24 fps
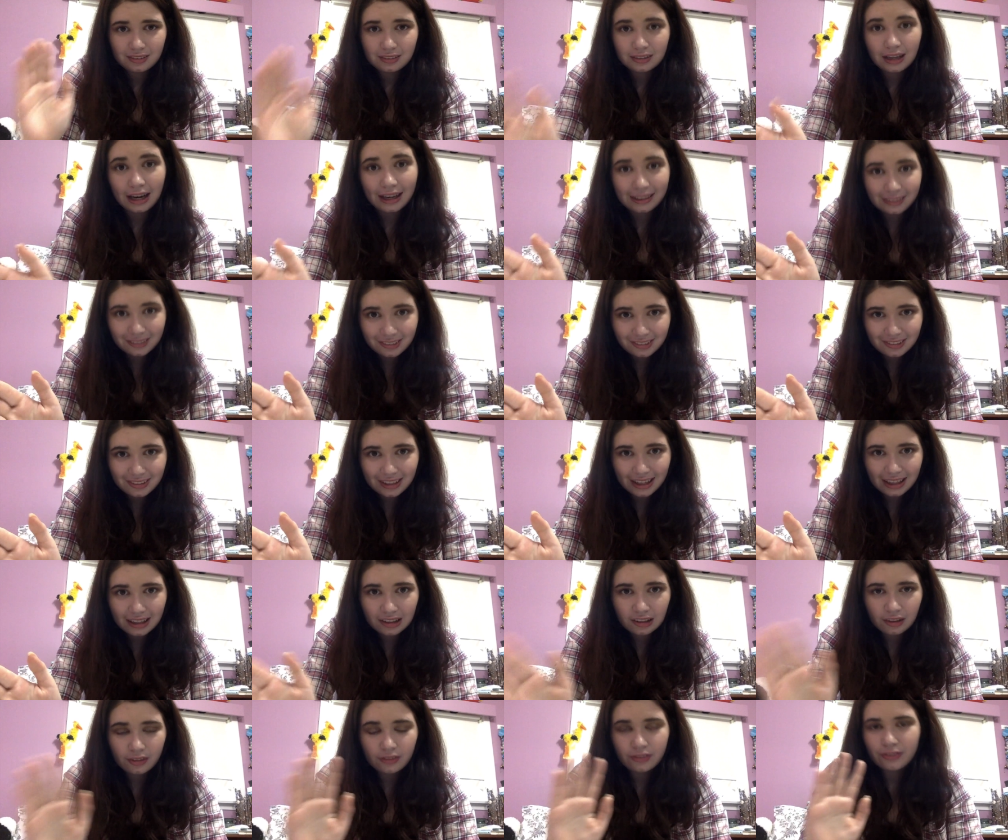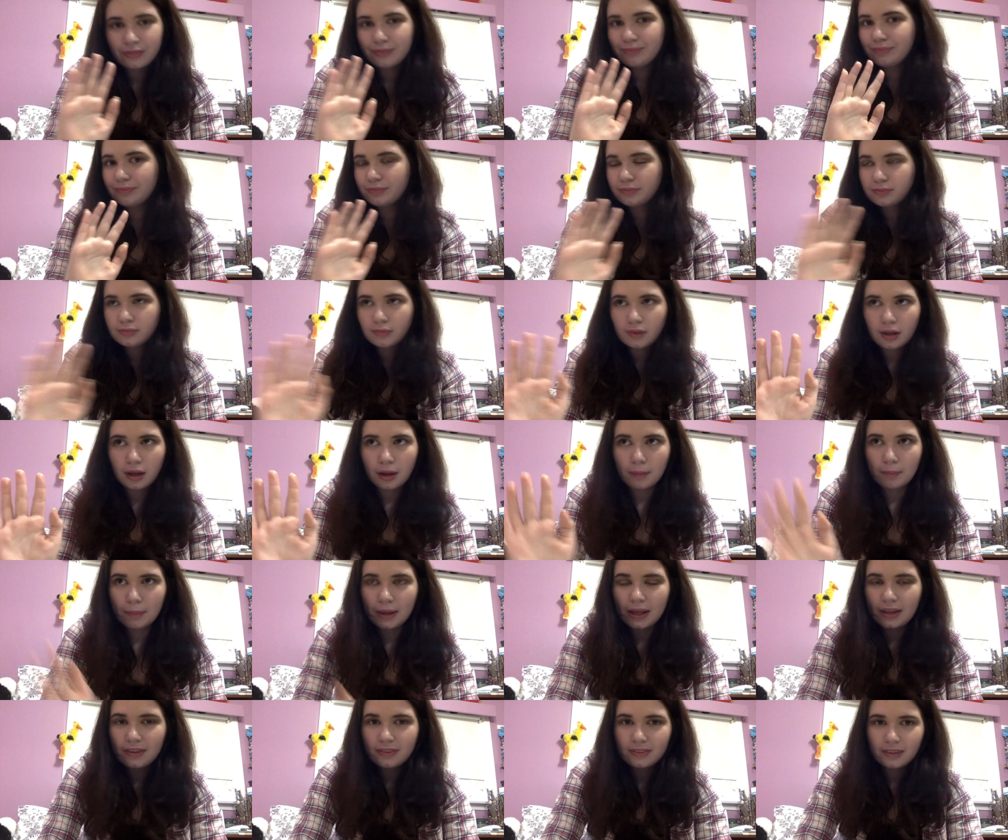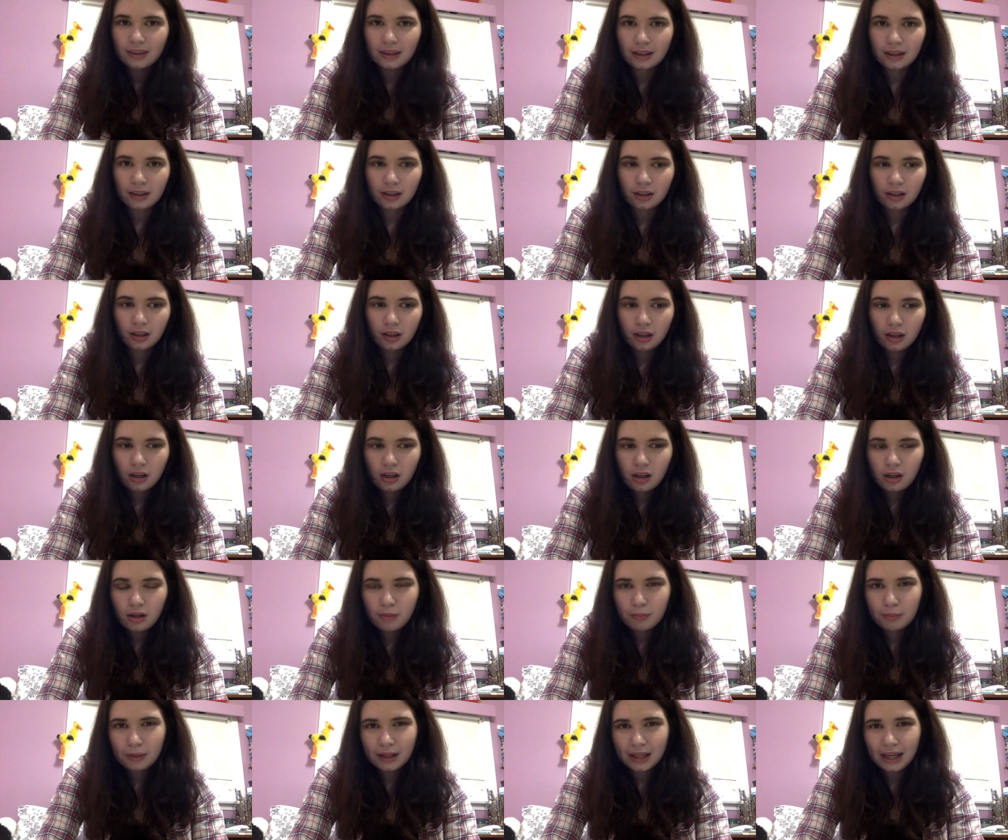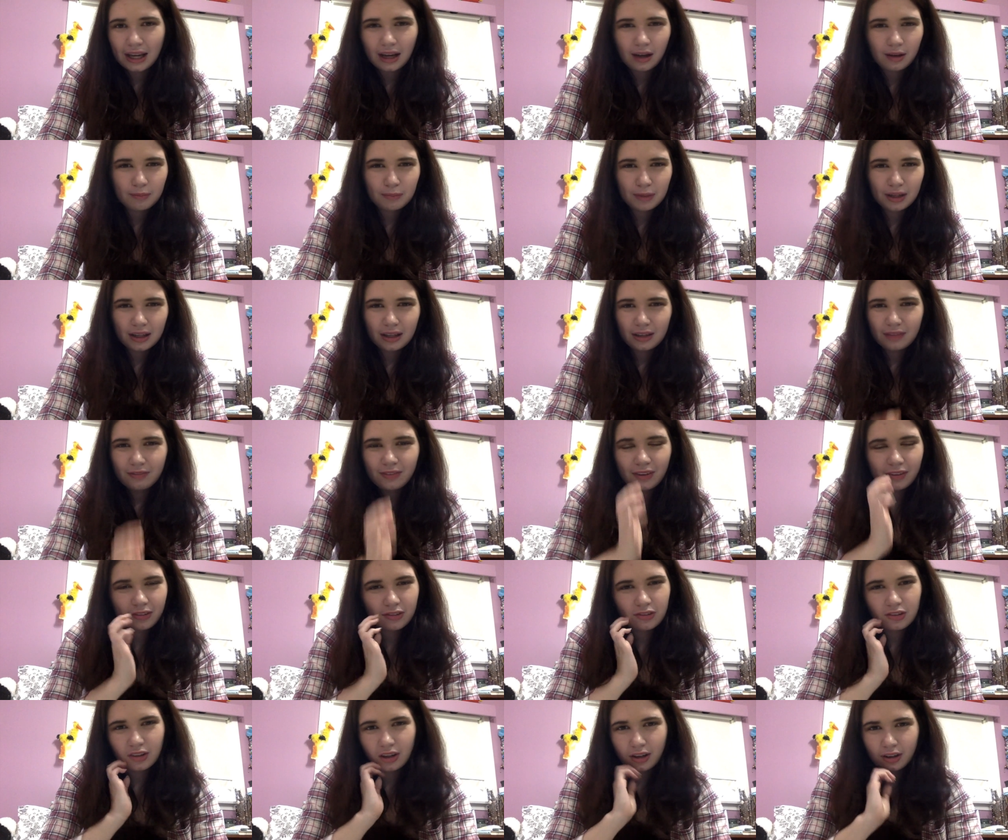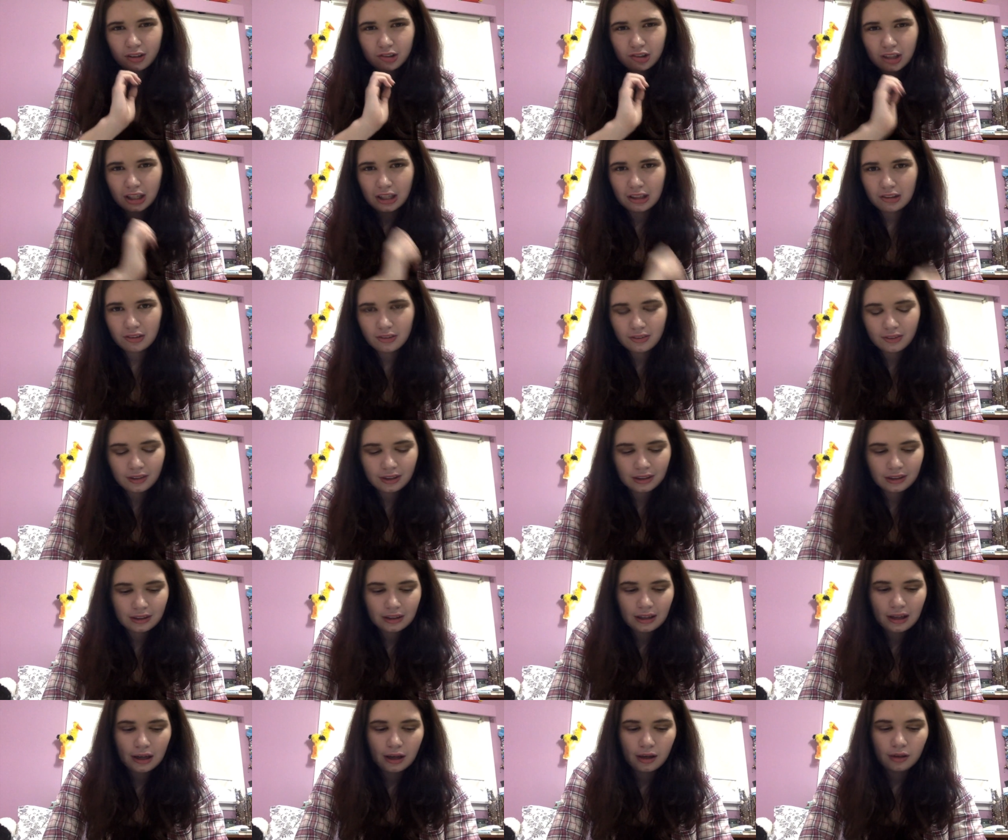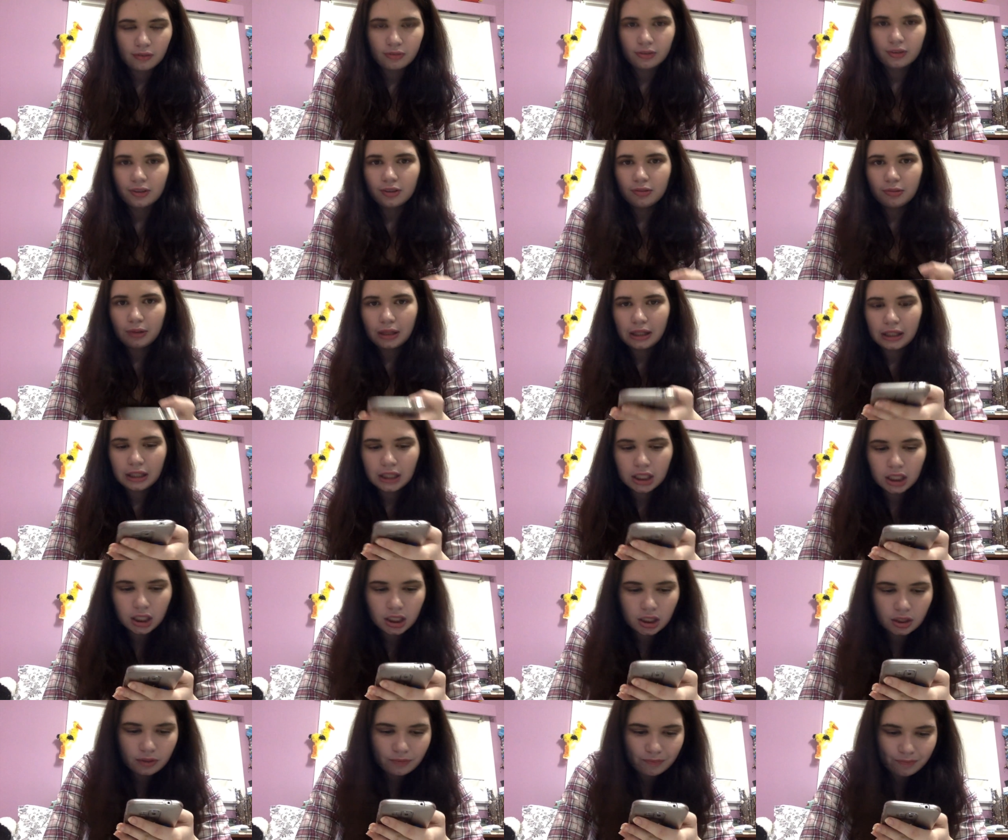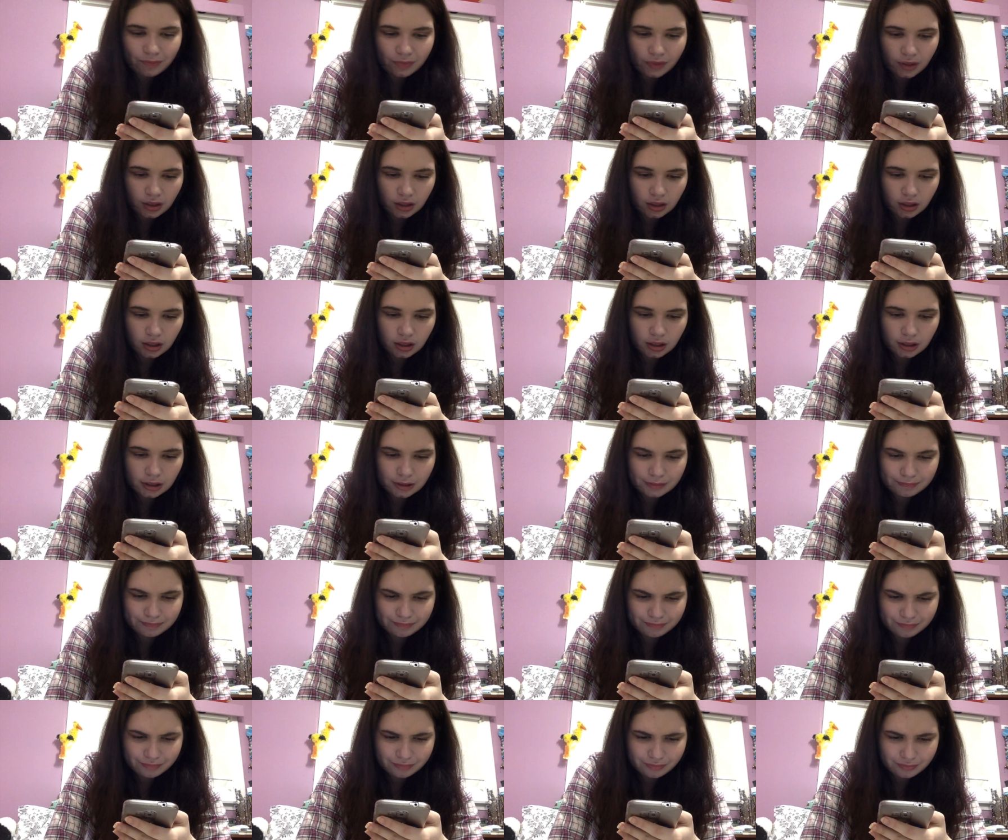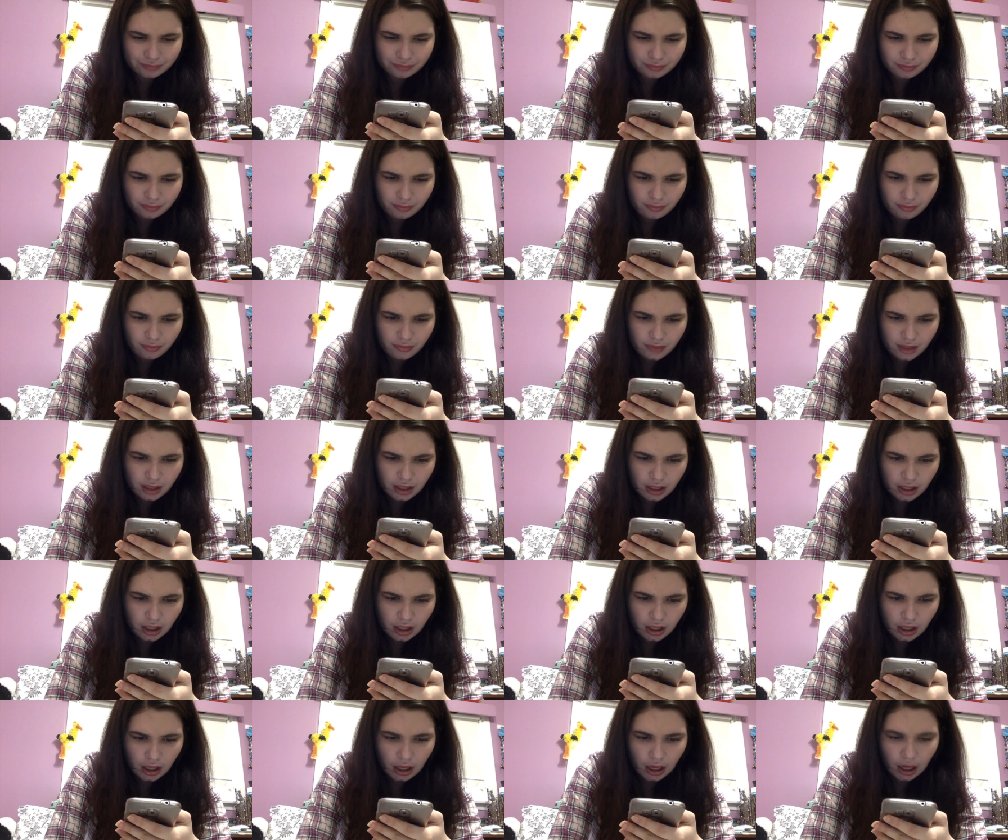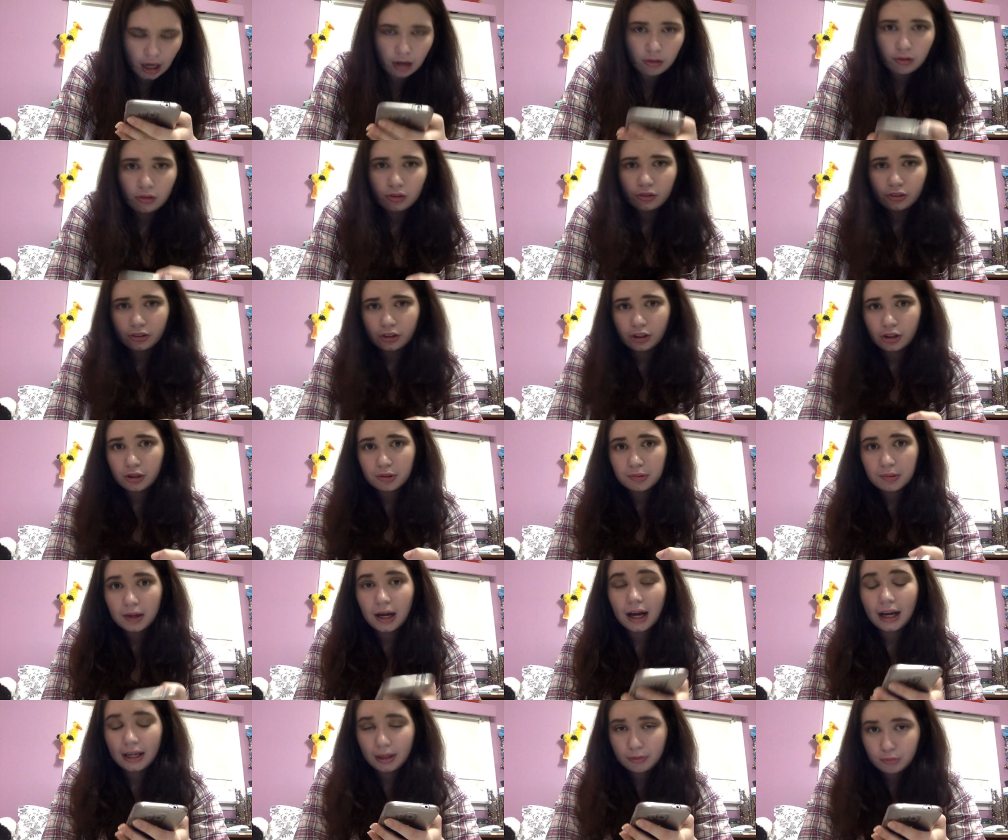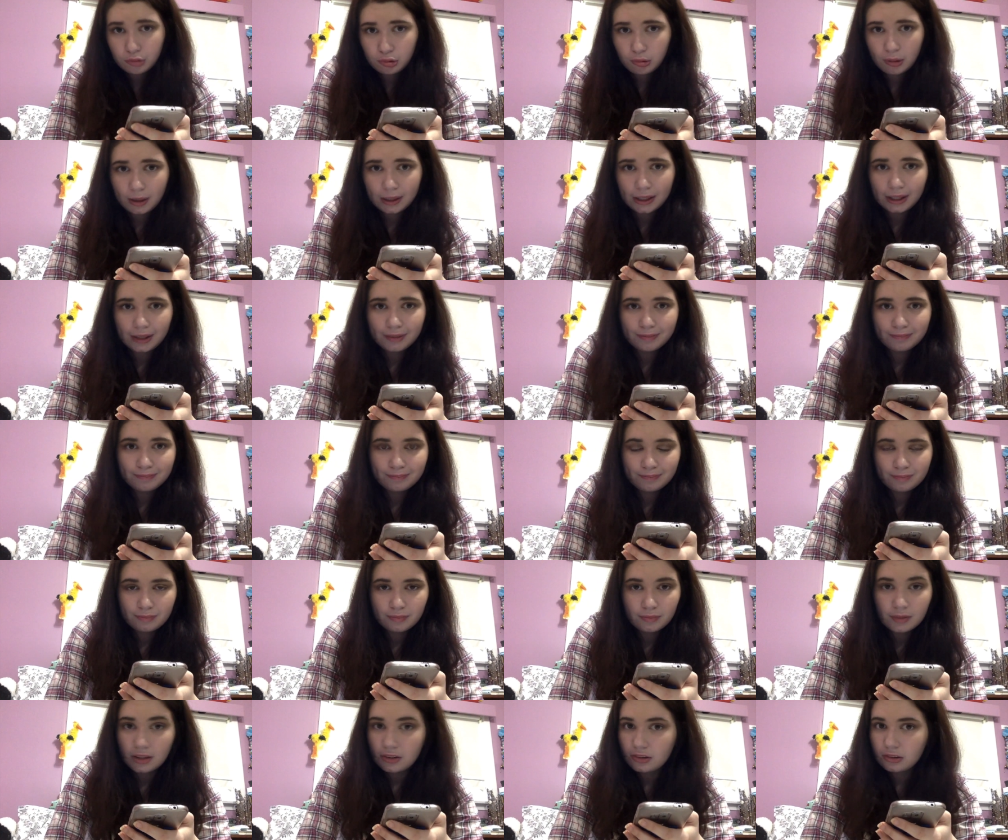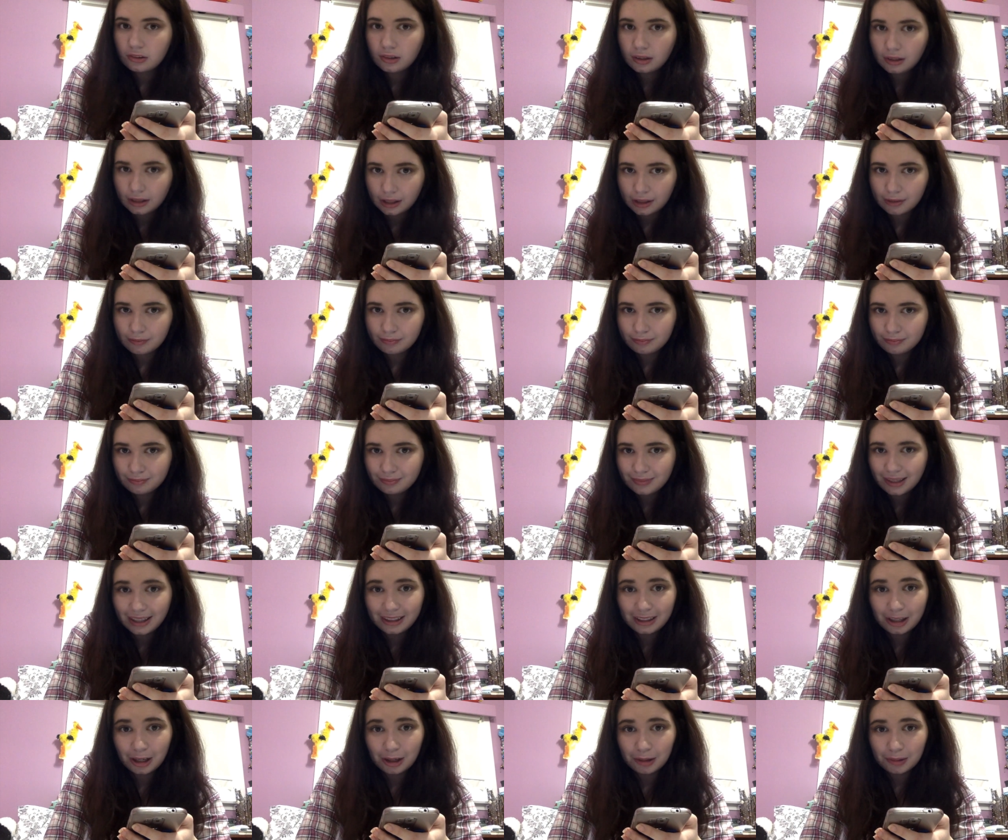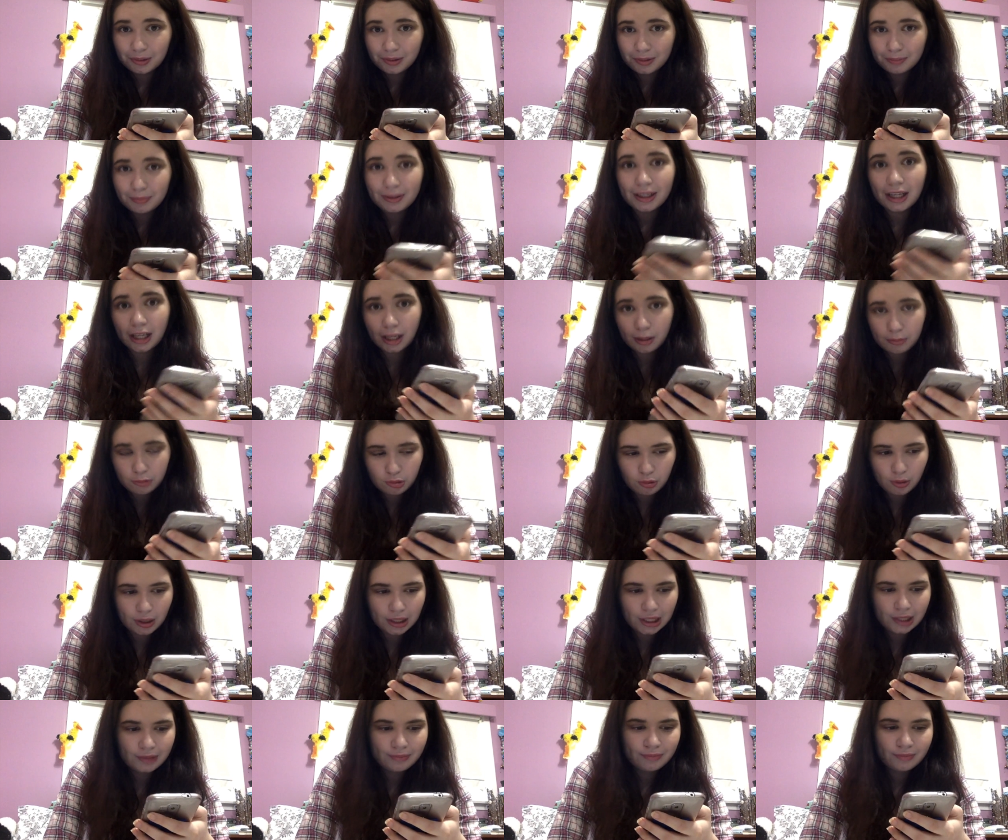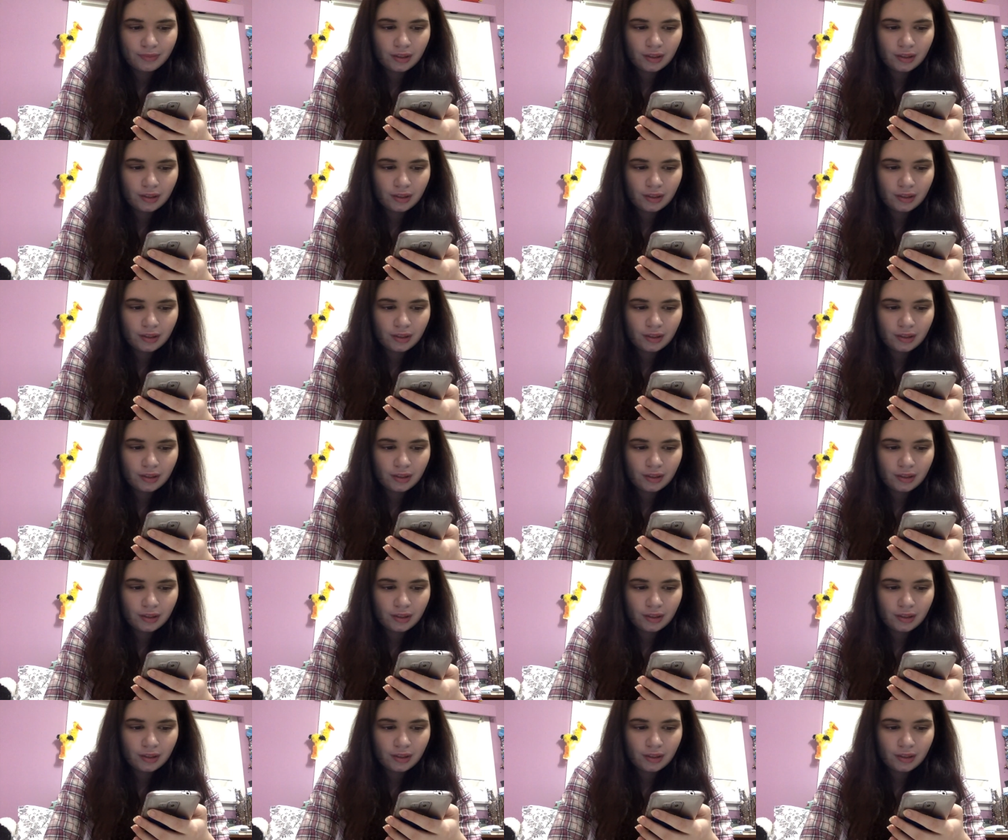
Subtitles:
Nine Inch Nails, amazing. But yeah, my favorite song changes like every week. Um, how old are you? I am 20. Doesn't look it. I know, but I am 20.